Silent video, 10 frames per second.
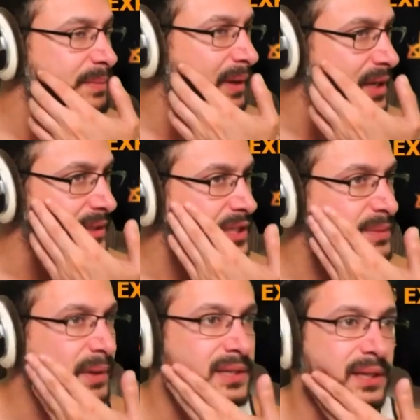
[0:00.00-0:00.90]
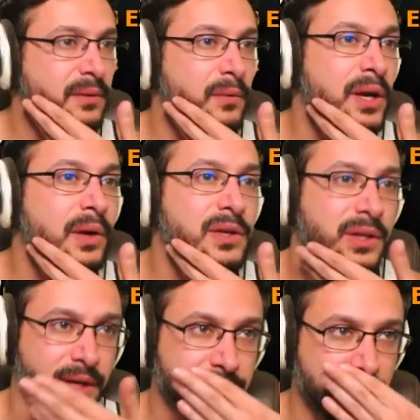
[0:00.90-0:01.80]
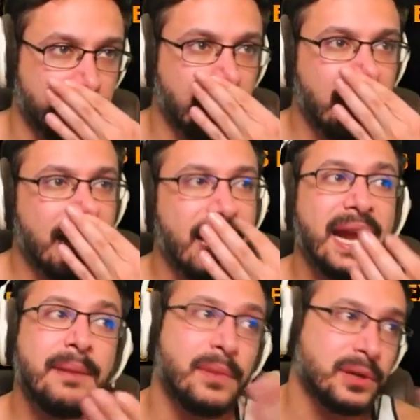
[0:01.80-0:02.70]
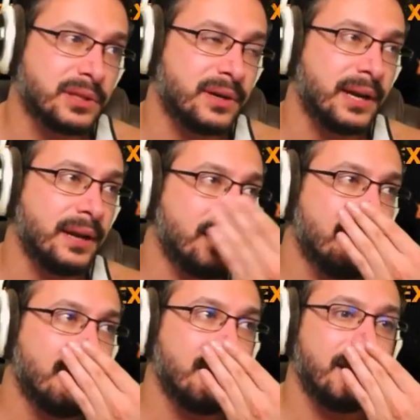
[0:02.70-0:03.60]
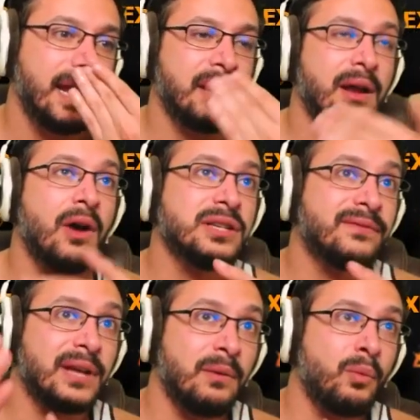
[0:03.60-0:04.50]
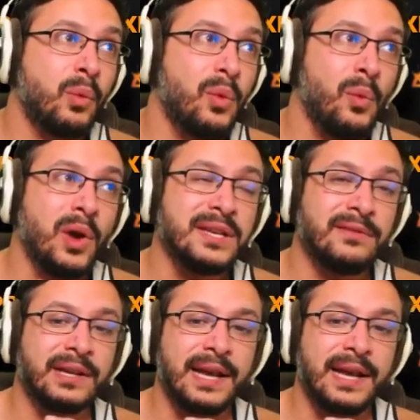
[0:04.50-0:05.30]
because it regrows a creature and it mills 3, and also we also have to look